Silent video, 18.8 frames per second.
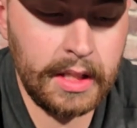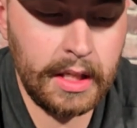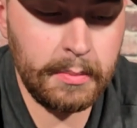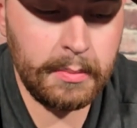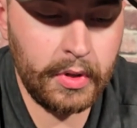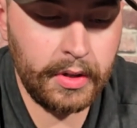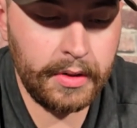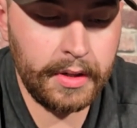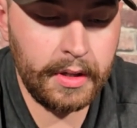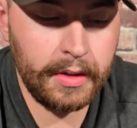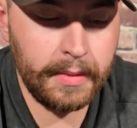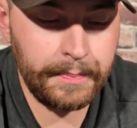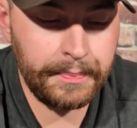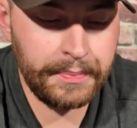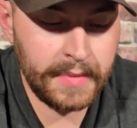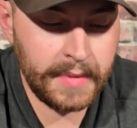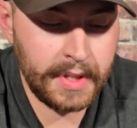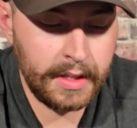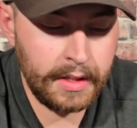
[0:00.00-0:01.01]
sight tape on there.
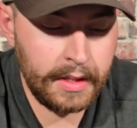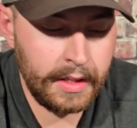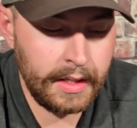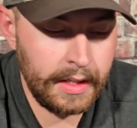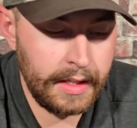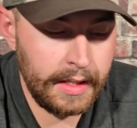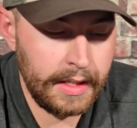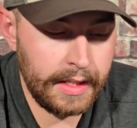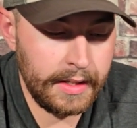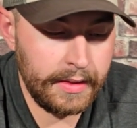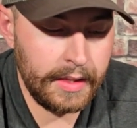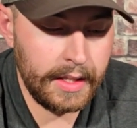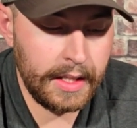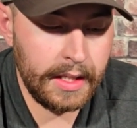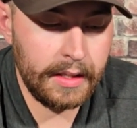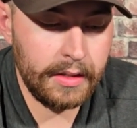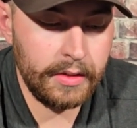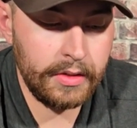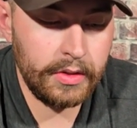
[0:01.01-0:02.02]
And
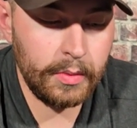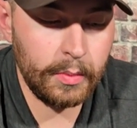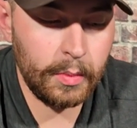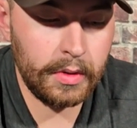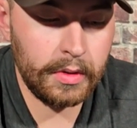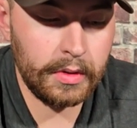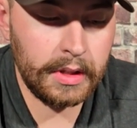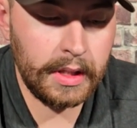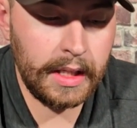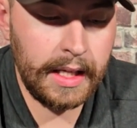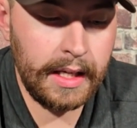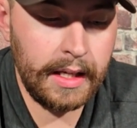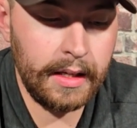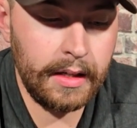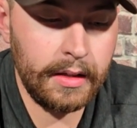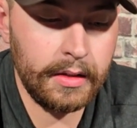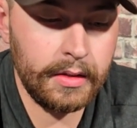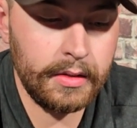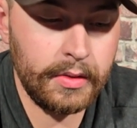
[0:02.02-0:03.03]
then you will
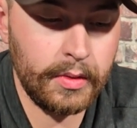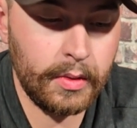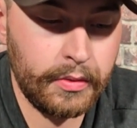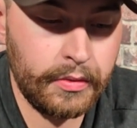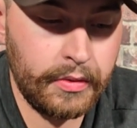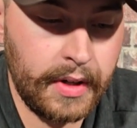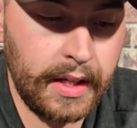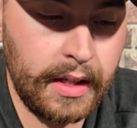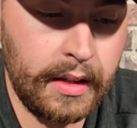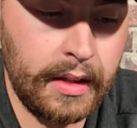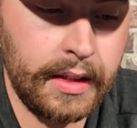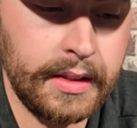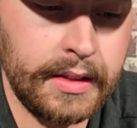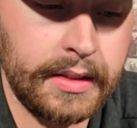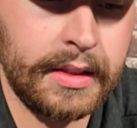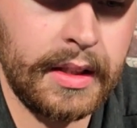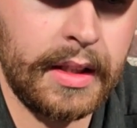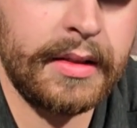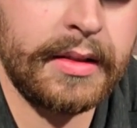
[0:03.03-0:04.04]
lay your
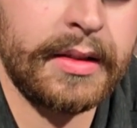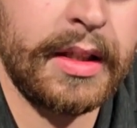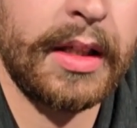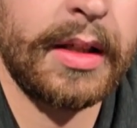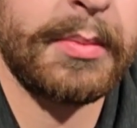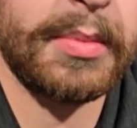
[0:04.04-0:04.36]
finalized sight